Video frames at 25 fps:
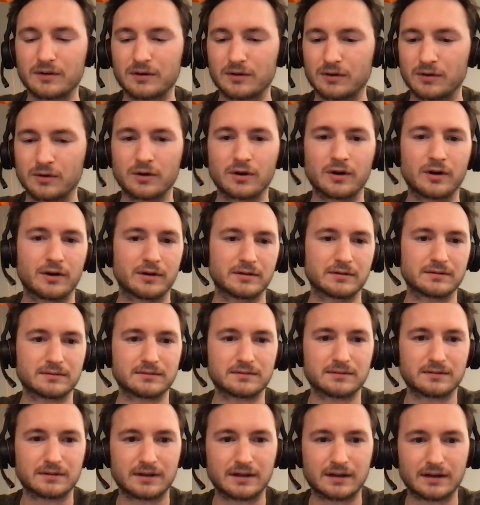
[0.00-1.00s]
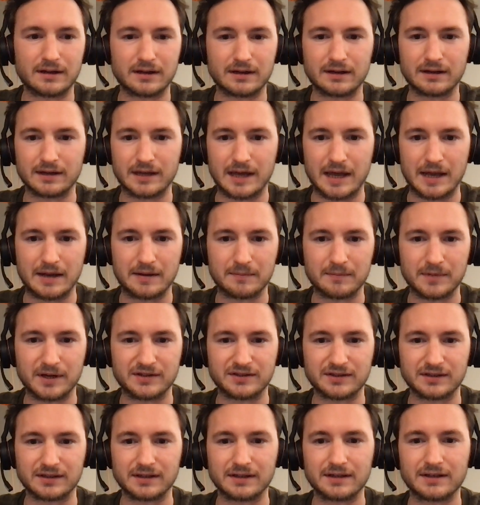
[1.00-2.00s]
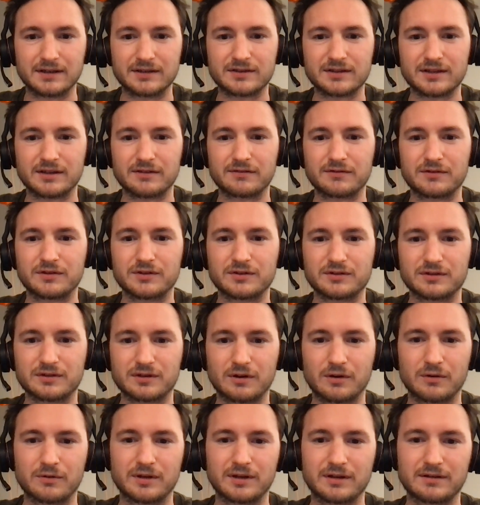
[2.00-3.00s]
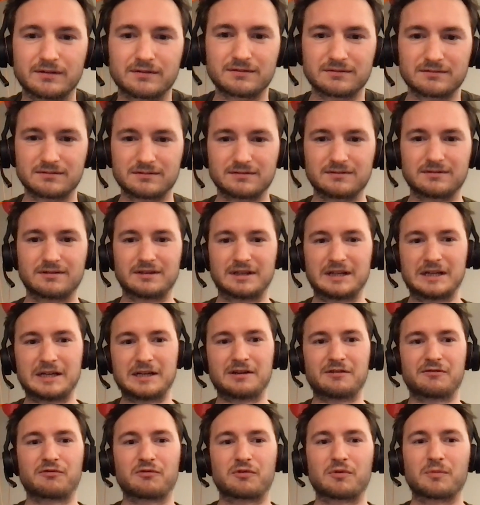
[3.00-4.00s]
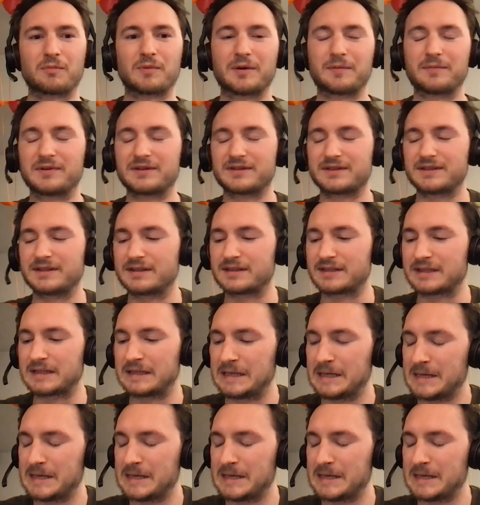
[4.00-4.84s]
learn again, basically, instead of just coding for my business.